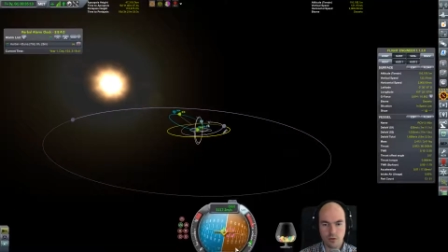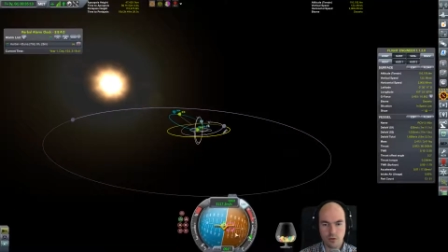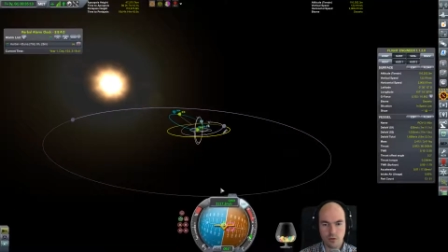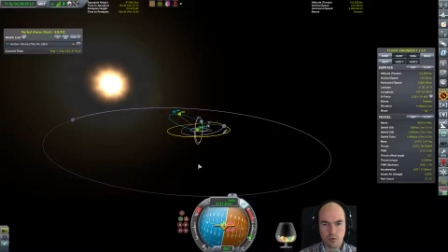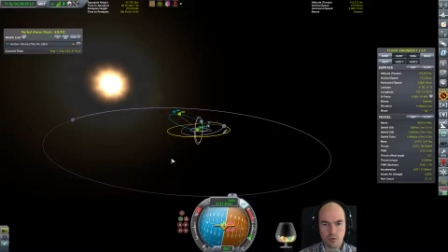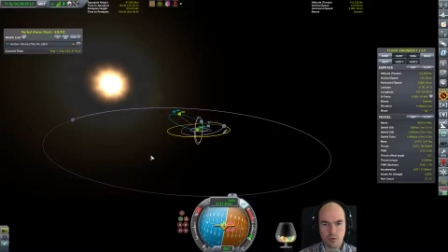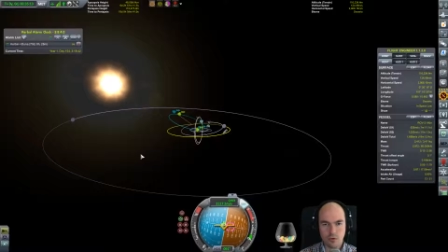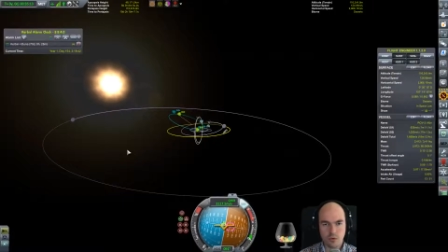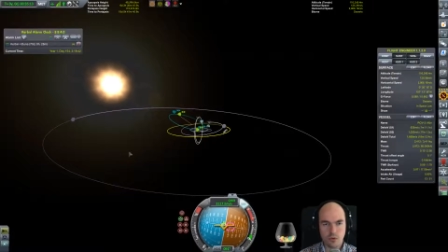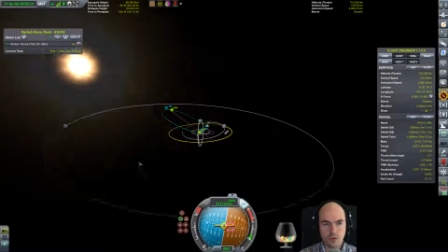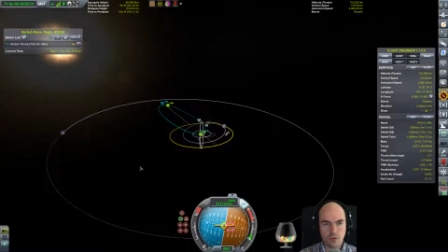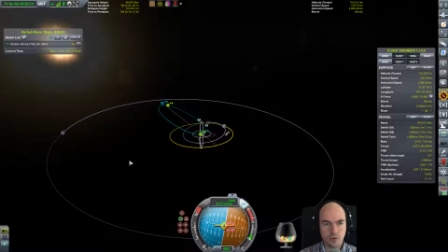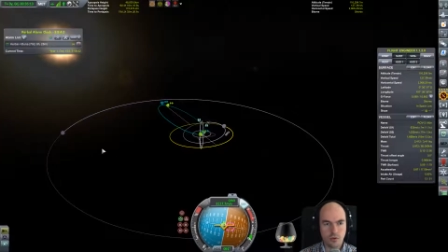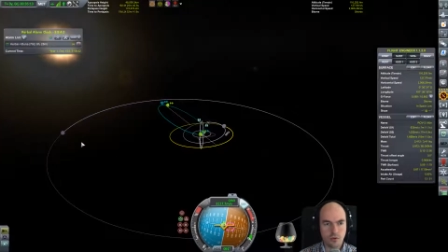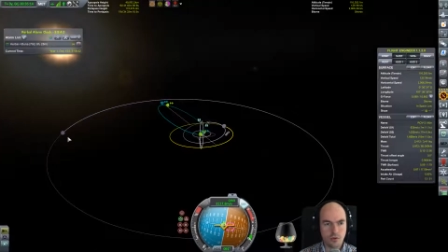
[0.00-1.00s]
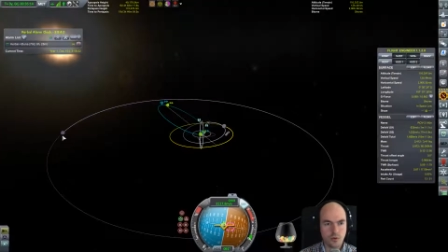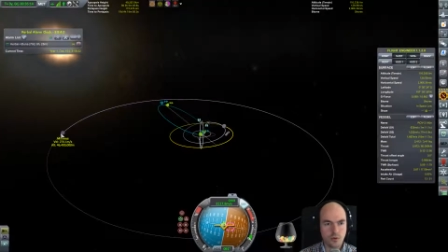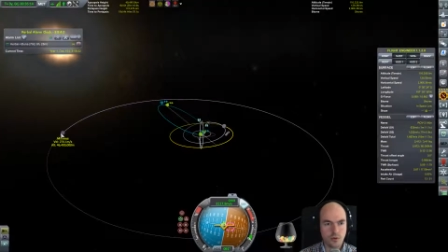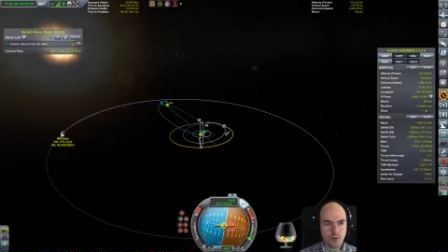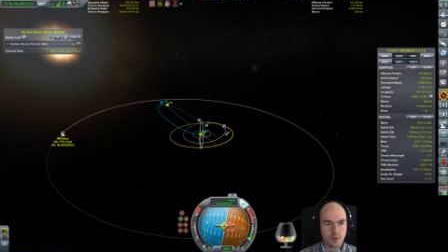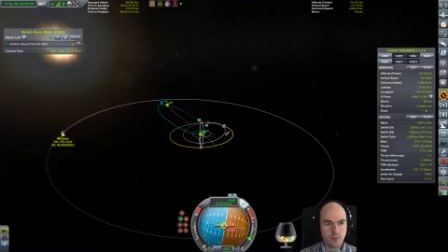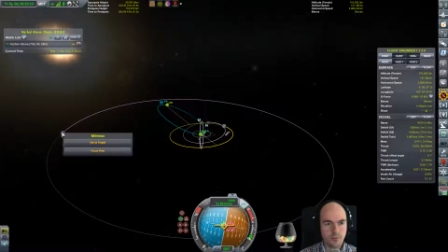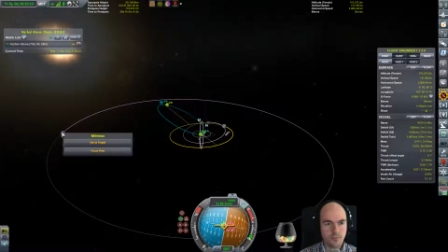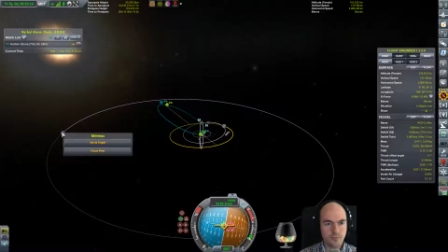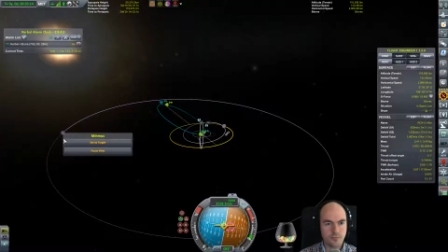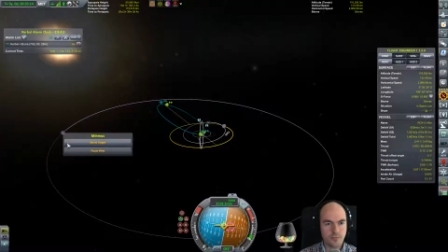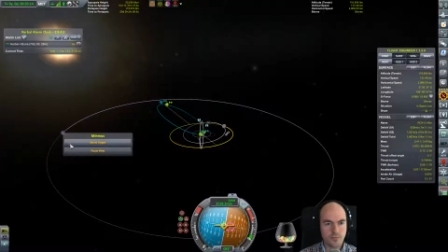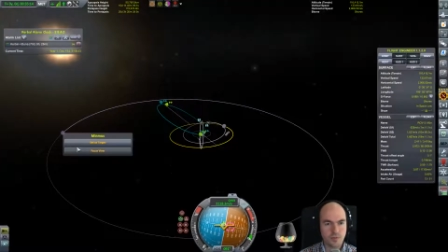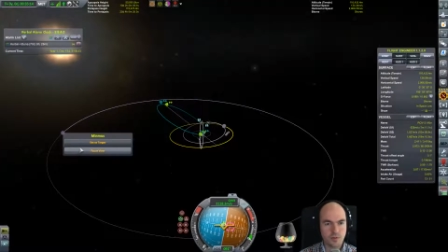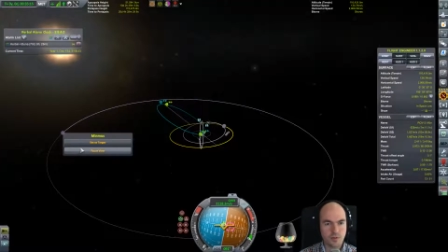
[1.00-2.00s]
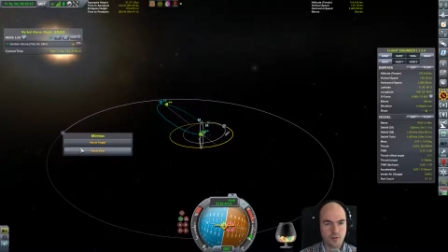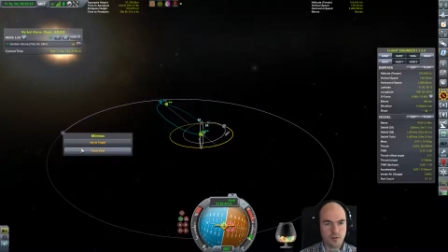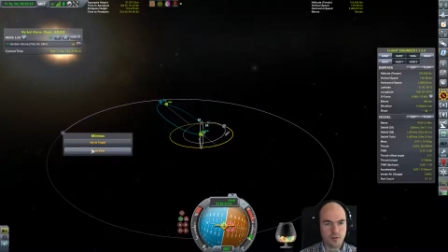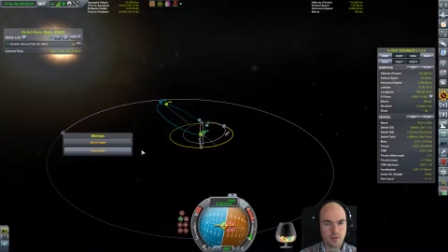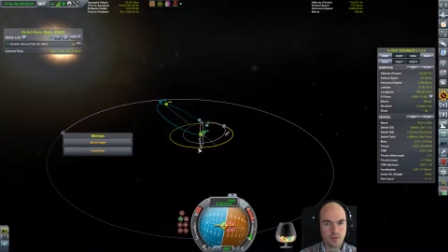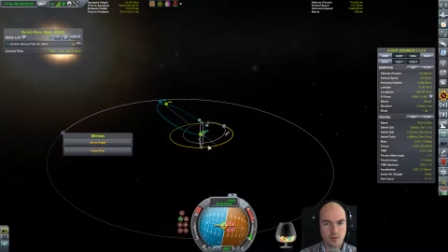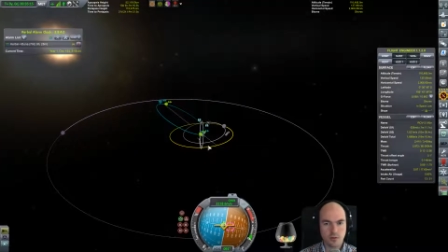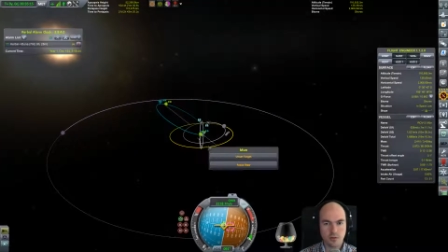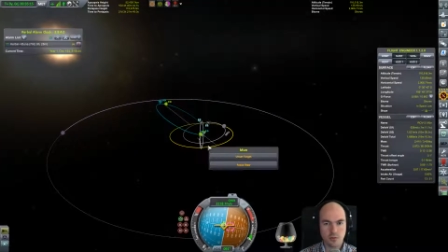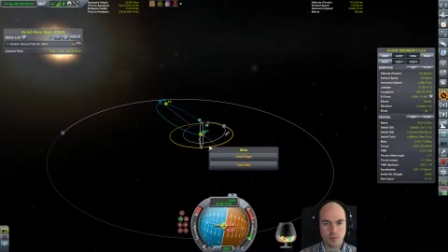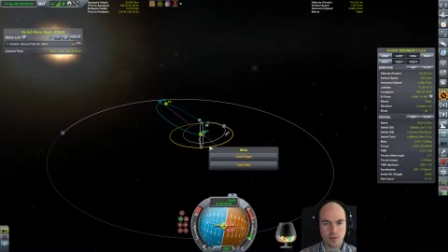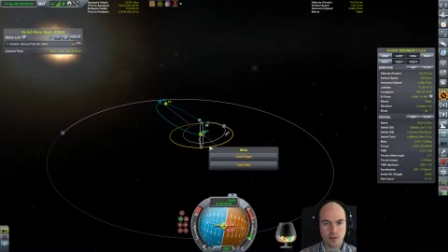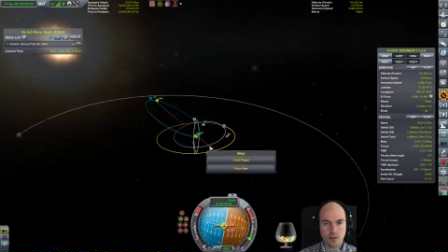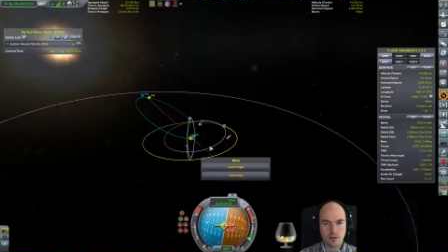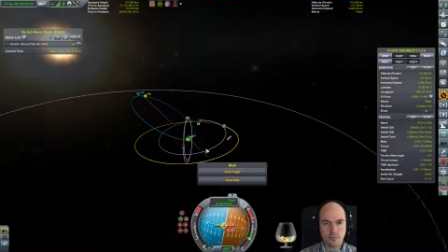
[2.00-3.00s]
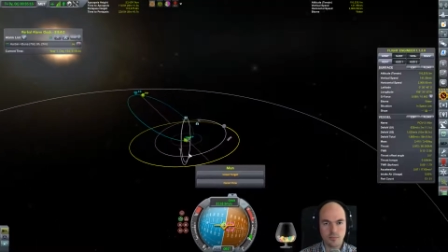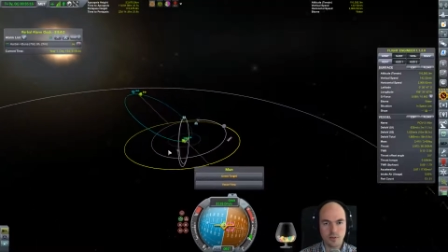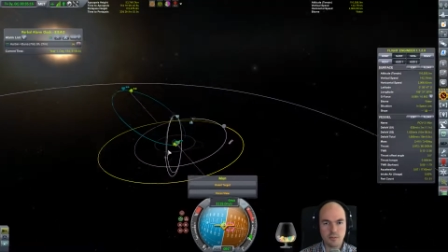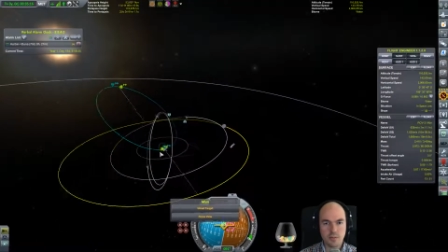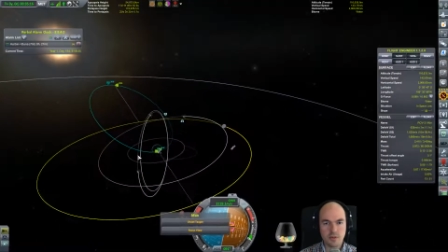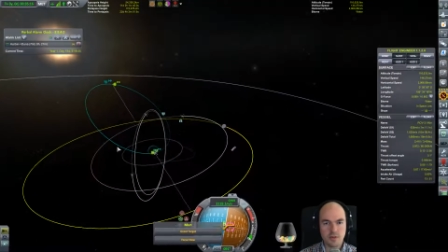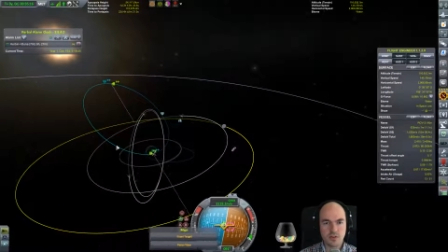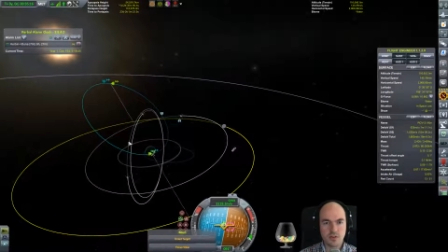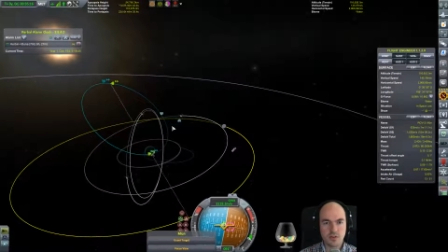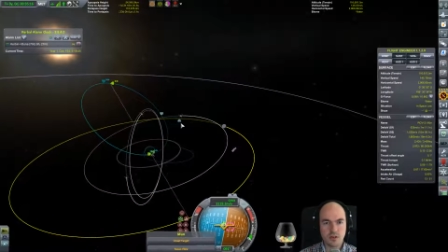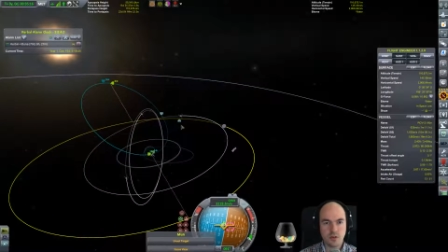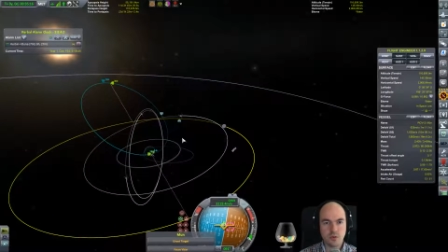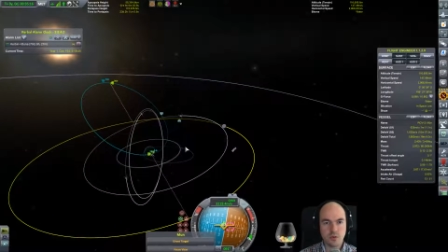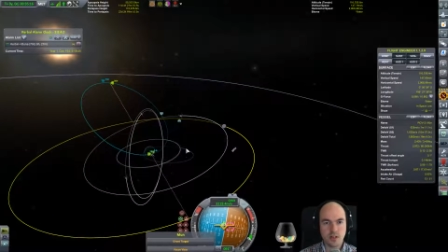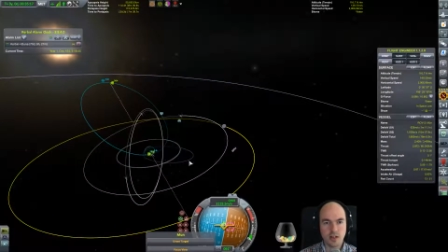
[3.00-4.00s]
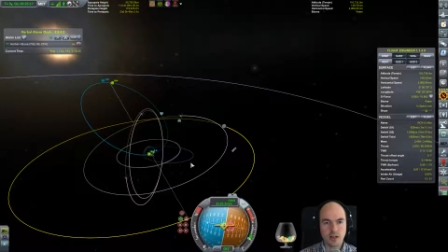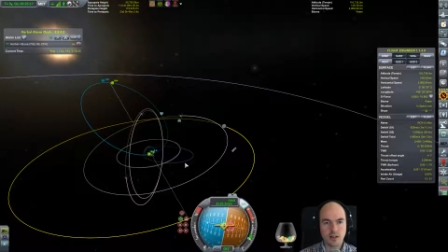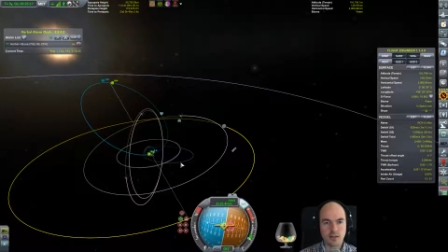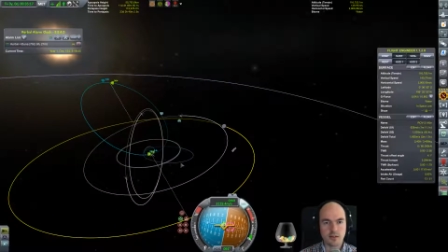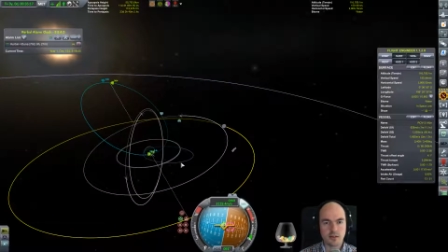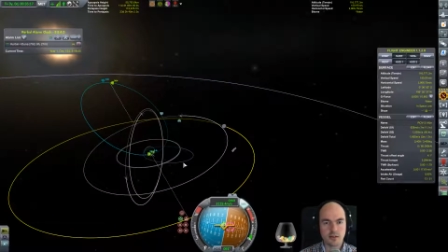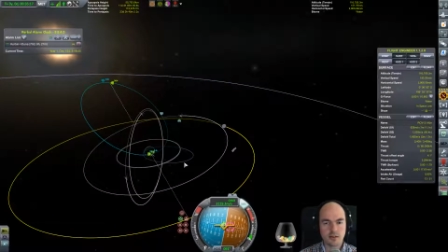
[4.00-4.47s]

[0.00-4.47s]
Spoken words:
No, there we go. What the... Minmus? Oh god!